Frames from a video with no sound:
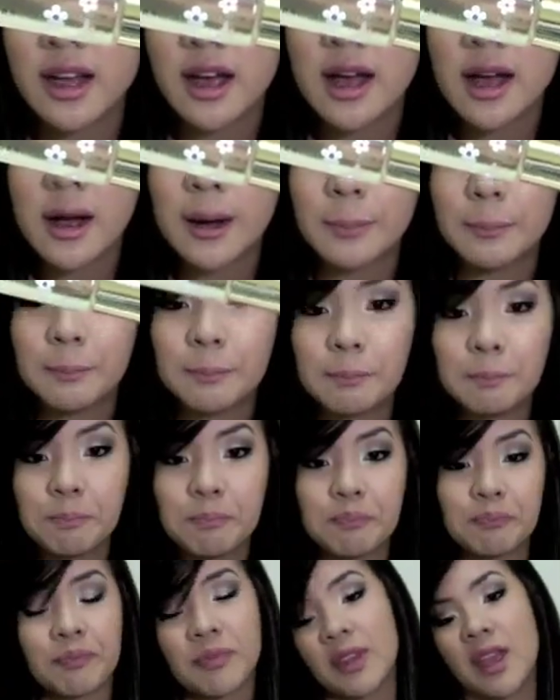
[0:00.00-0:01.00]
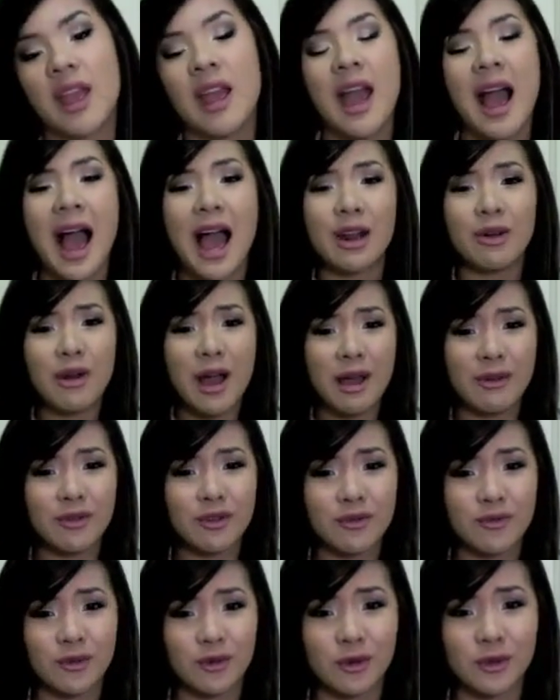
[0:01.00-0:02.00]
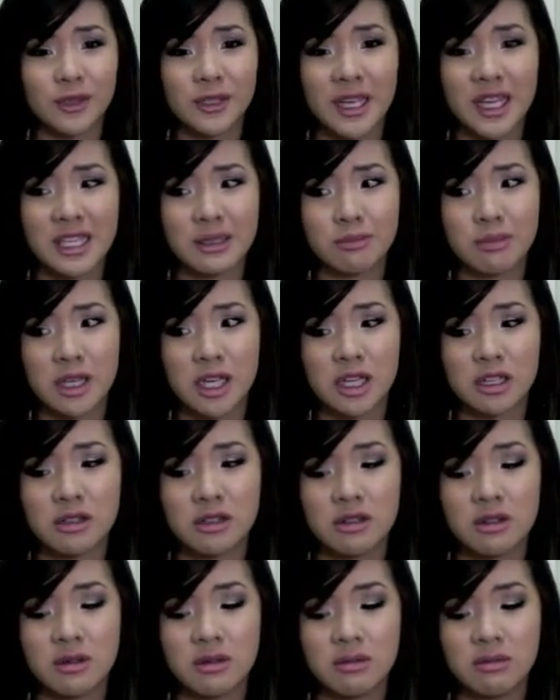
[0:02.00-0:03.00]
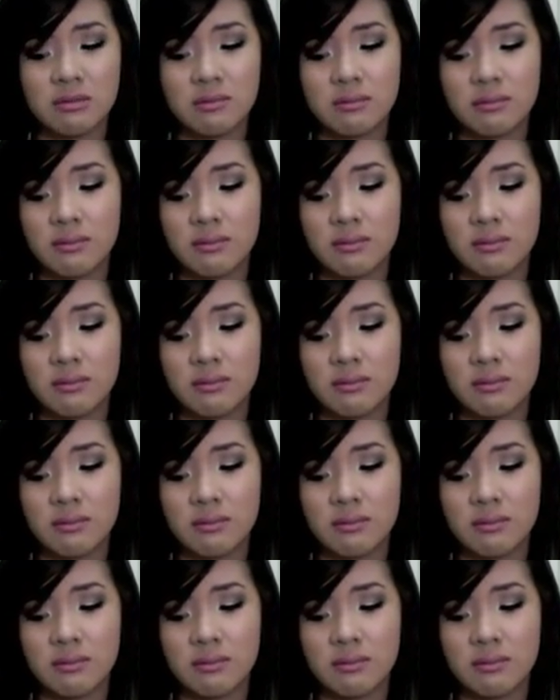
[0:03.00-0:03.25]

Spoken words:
I don't have the full size bottle.